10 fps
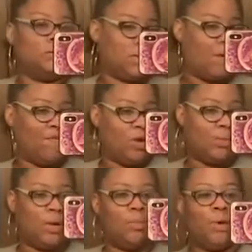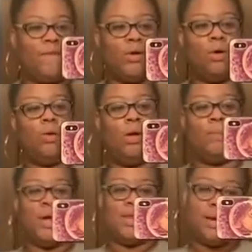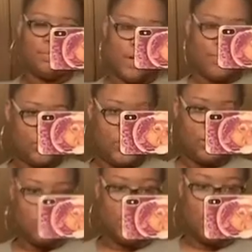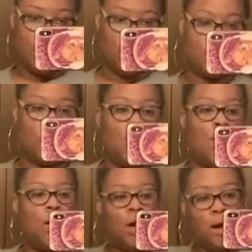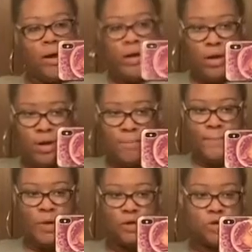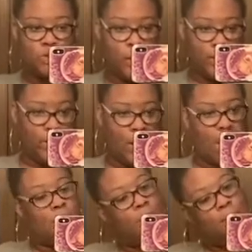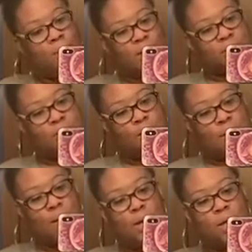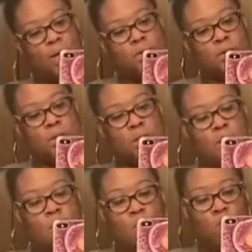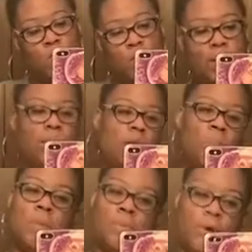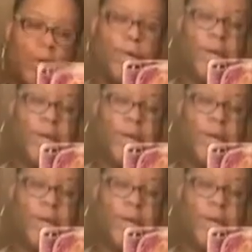I'm filming on my phone and my laptop is downstairs. So I'll come back to you guys with my progress.